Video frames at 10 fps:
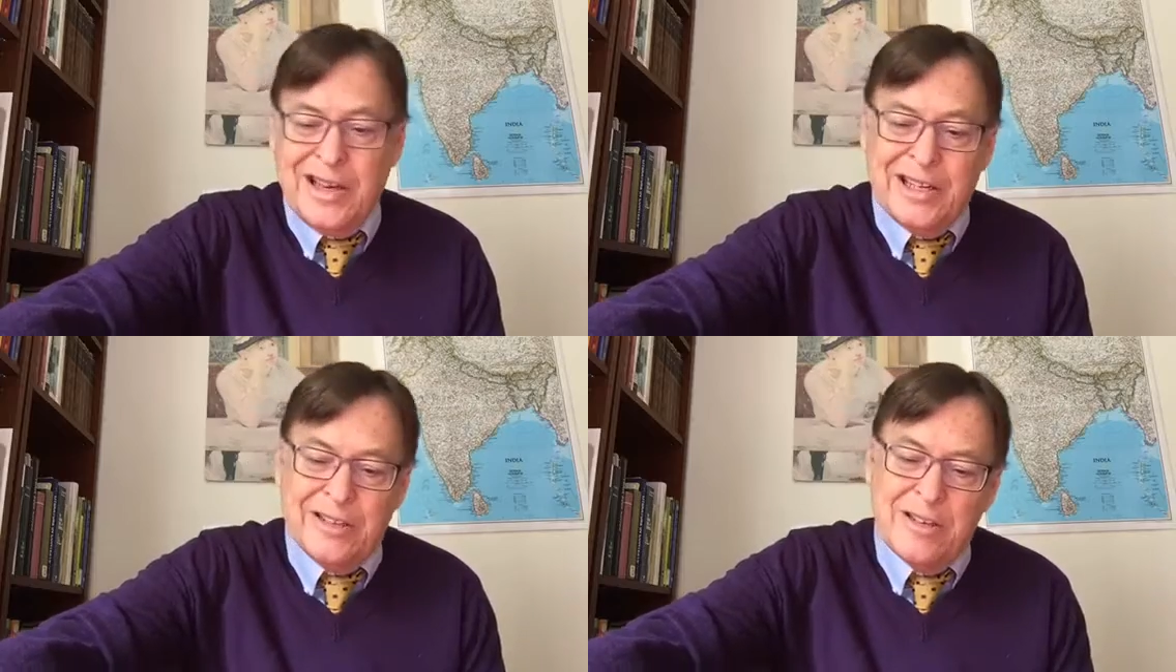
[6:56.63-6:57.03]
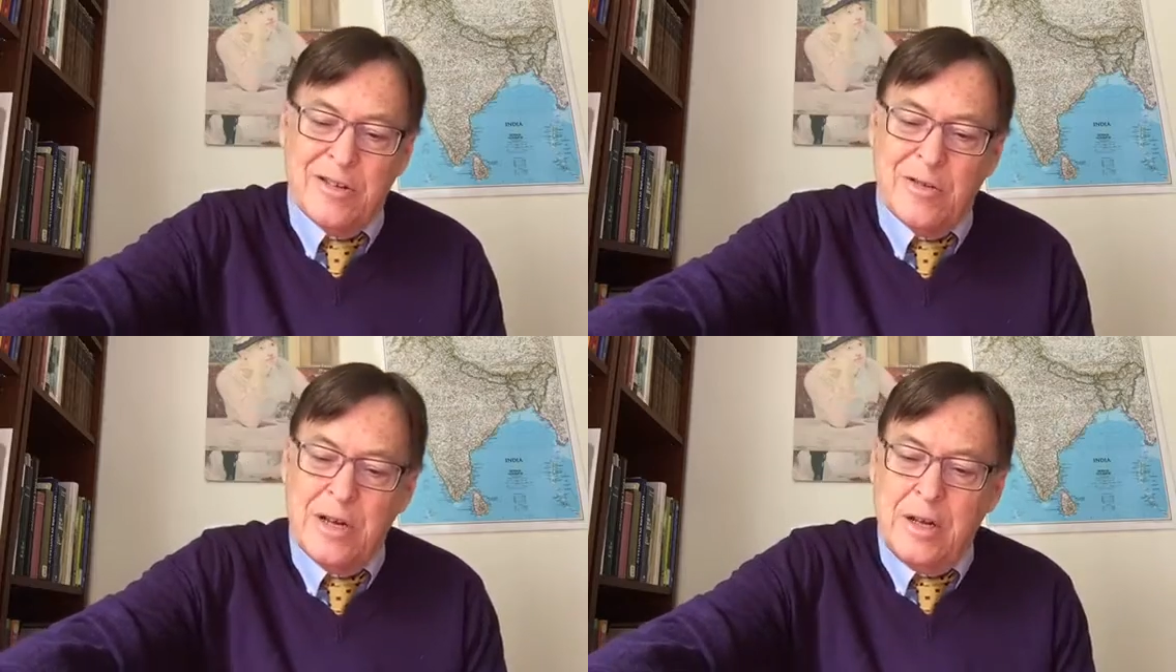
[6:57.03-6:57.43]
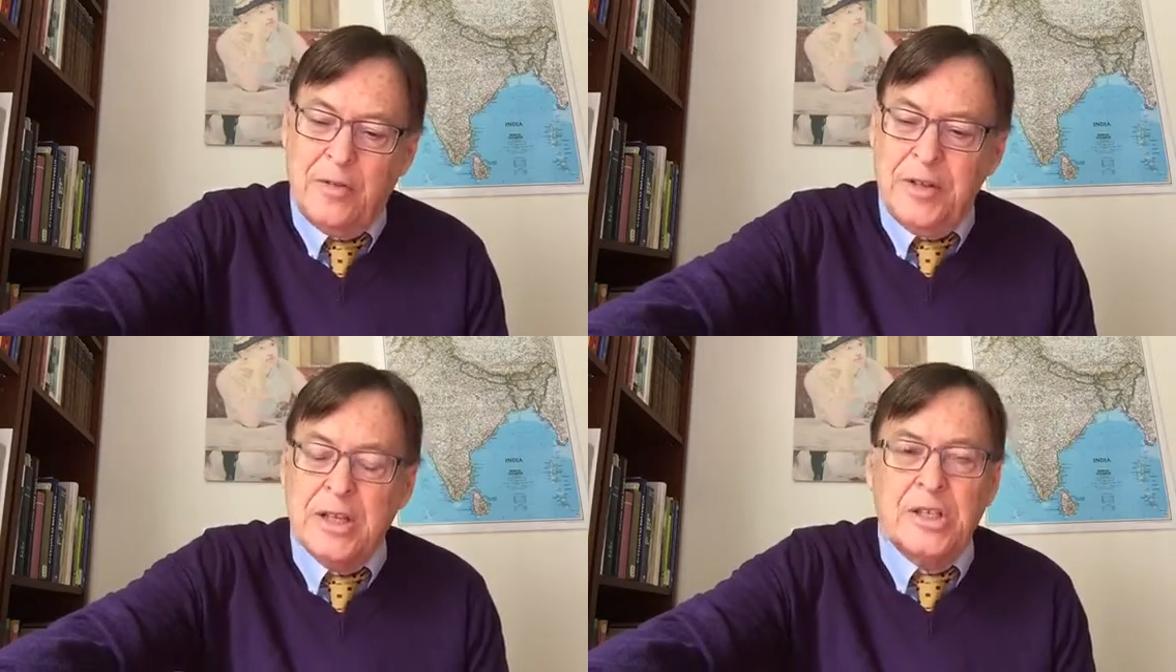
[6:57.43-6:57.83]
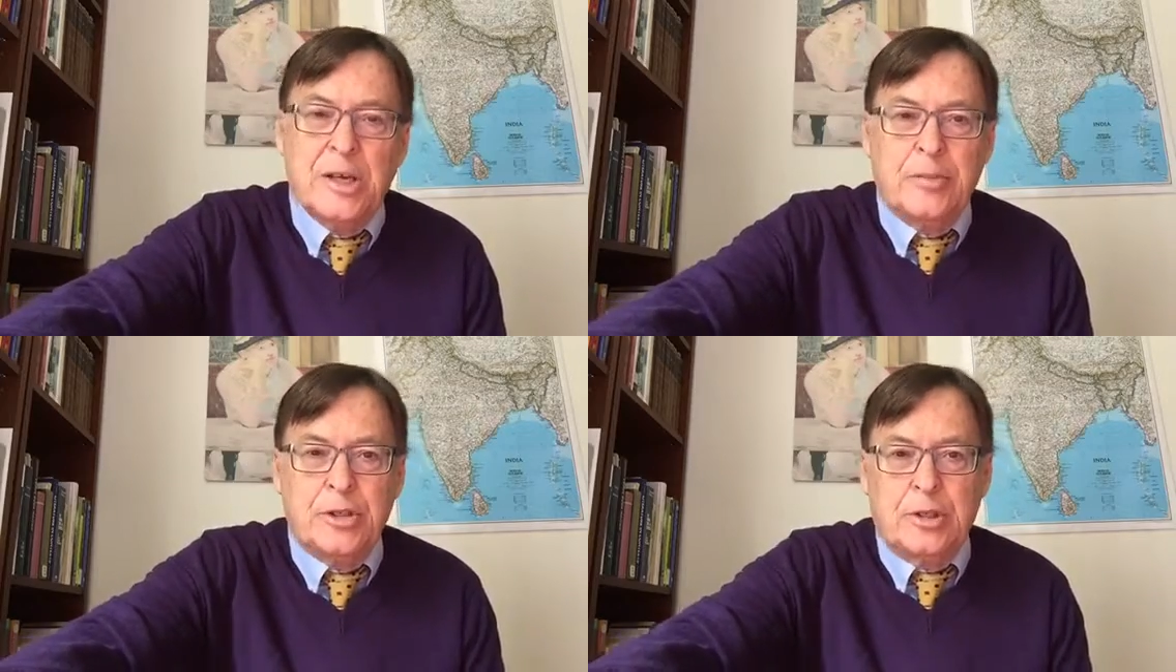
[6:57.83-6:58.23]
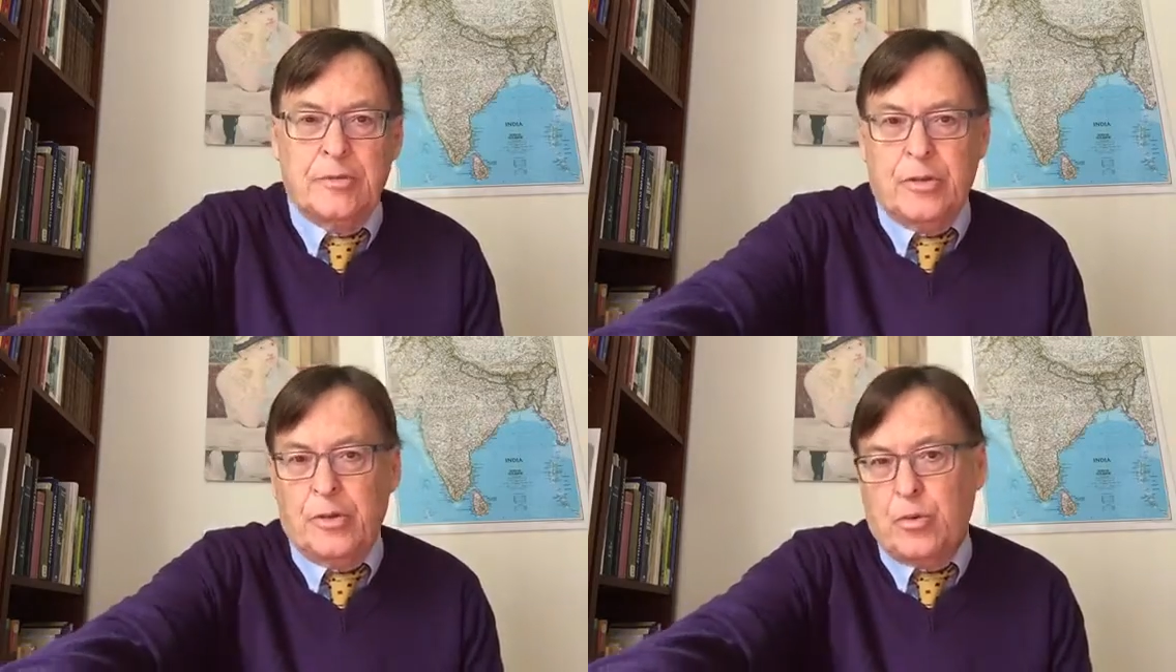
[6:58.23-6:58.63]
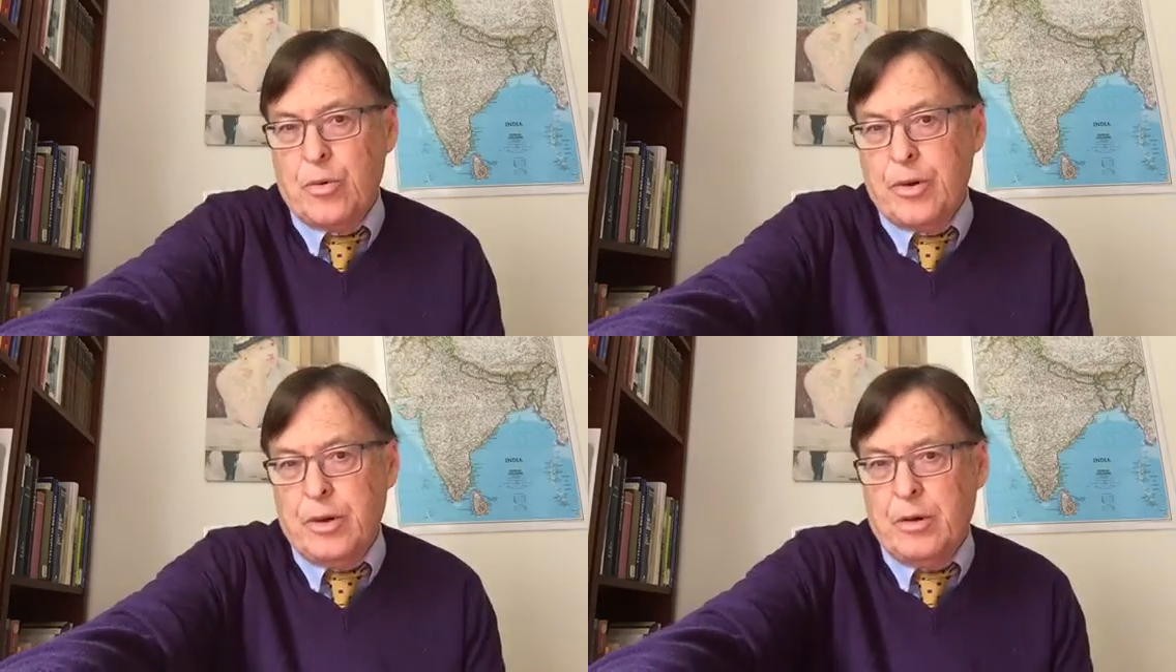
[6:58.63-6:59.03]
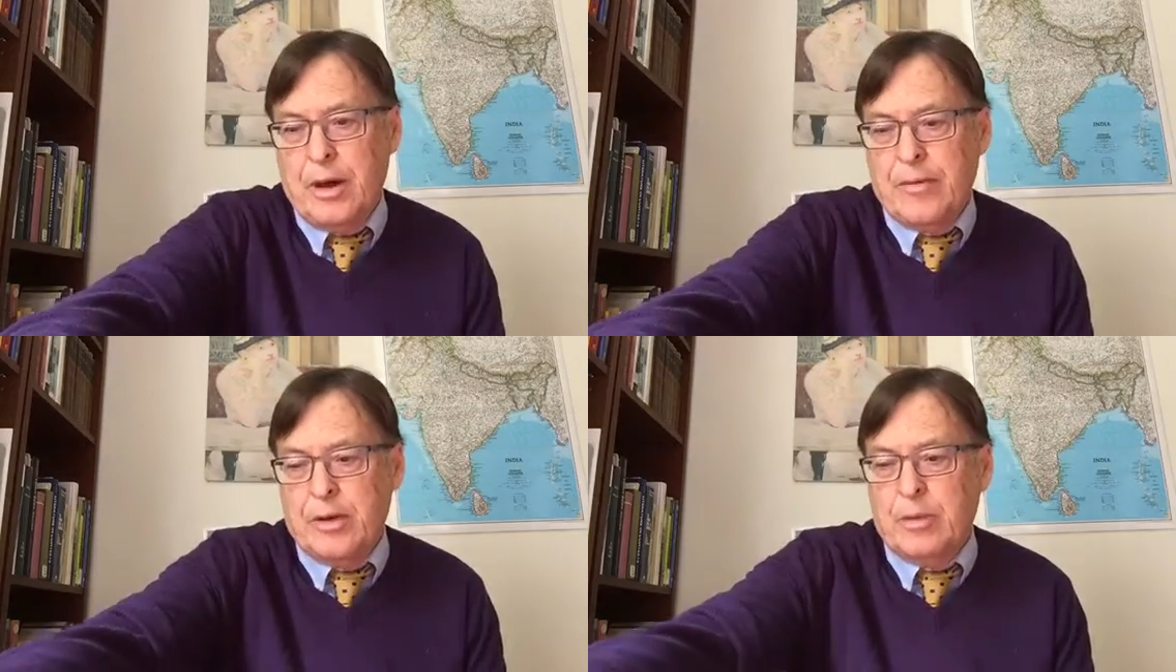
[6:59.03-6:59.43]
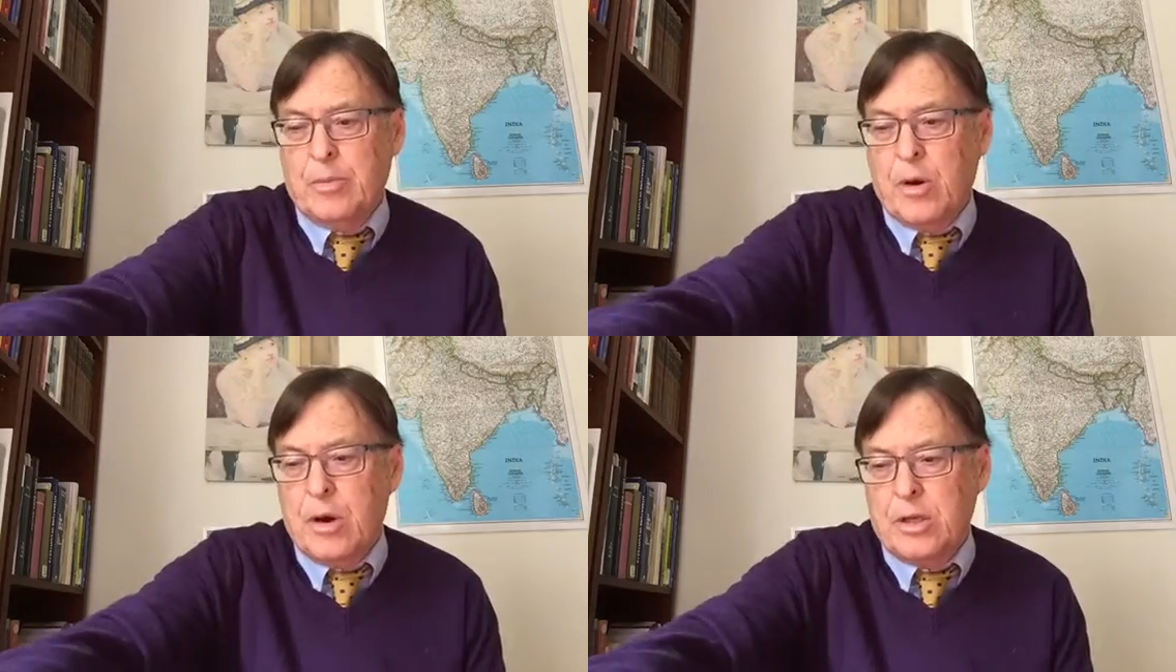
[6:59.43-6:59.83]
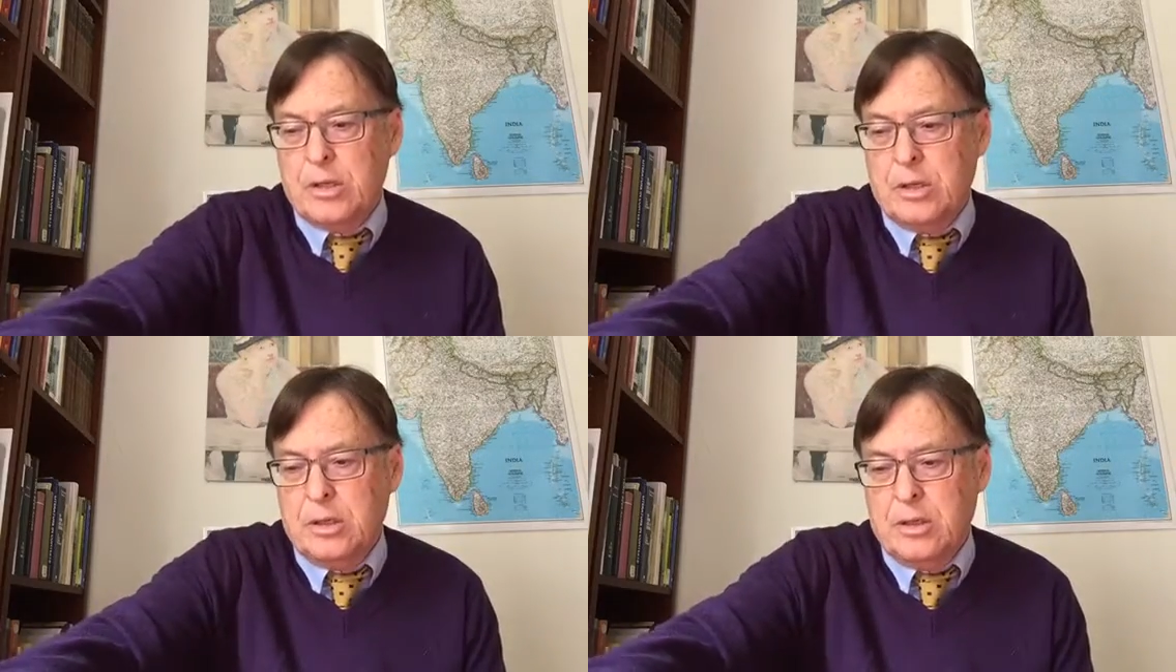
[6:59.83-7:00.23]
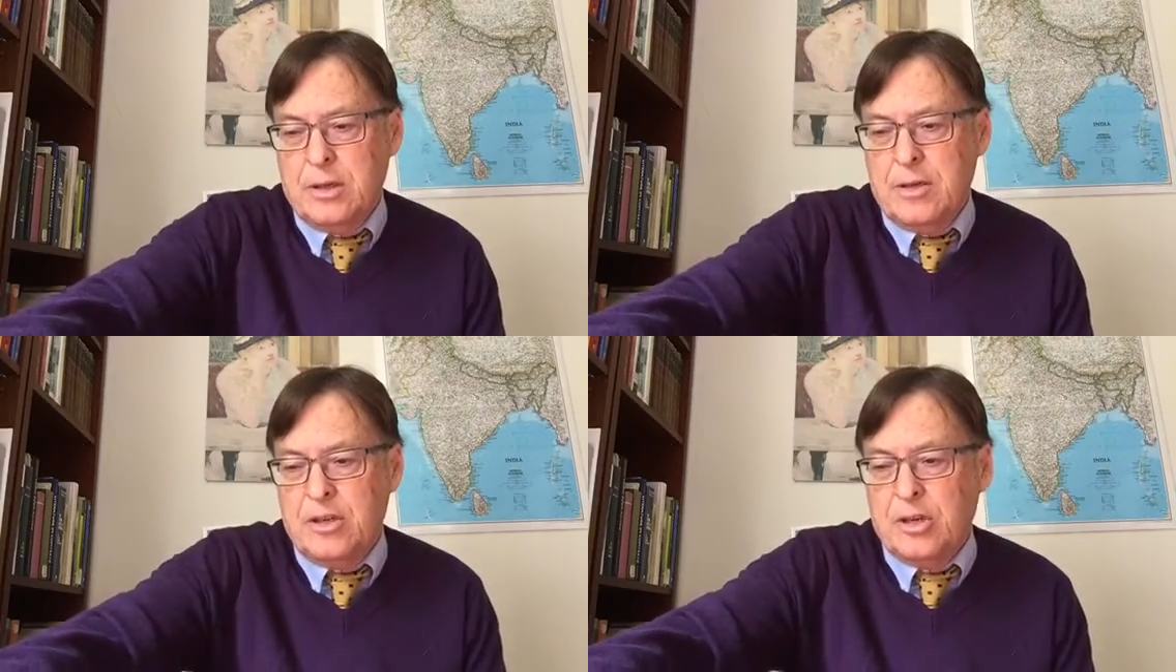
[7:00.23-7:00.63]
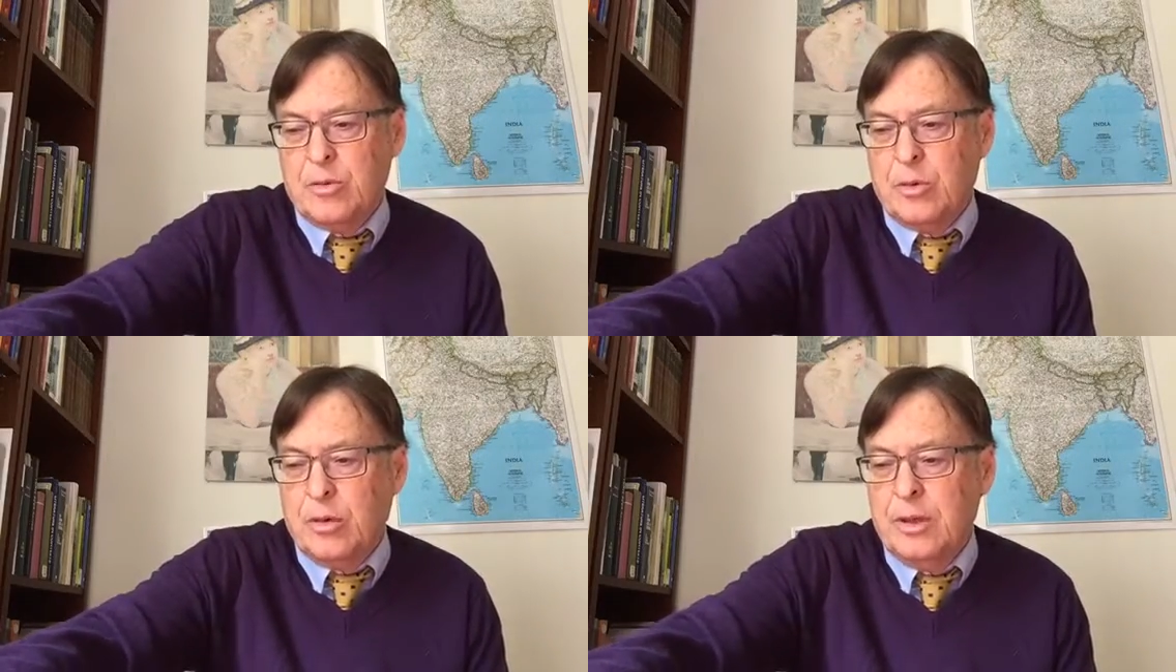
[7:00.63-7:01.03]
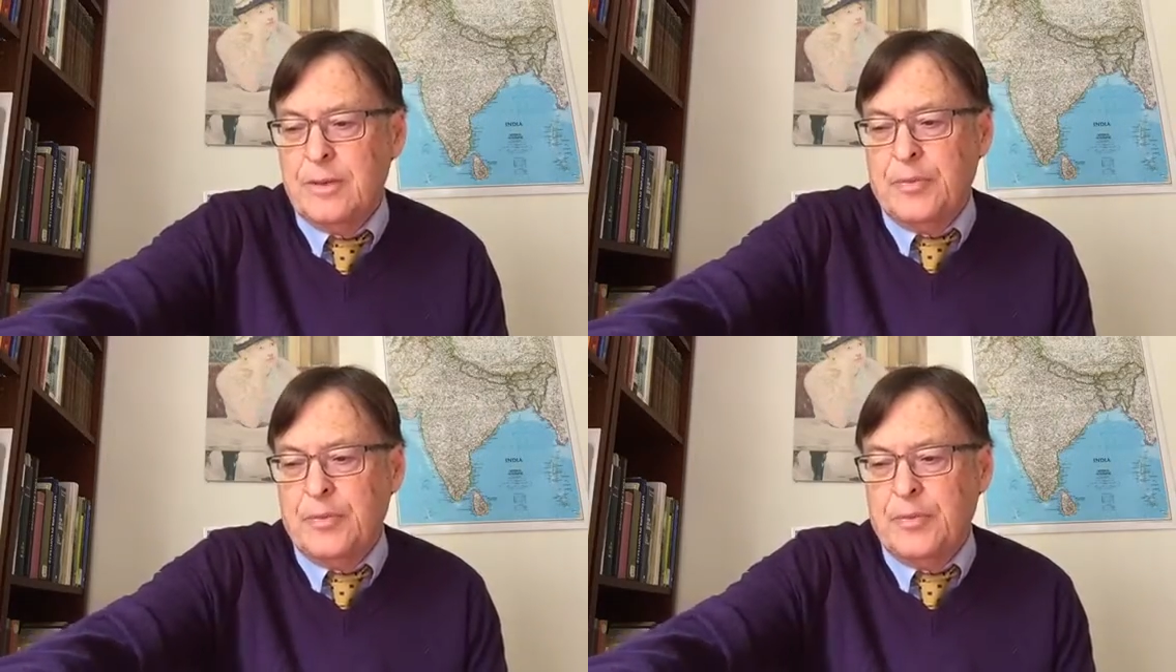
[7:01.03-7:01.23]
don't know, the assumption of authority or having a boss. In general,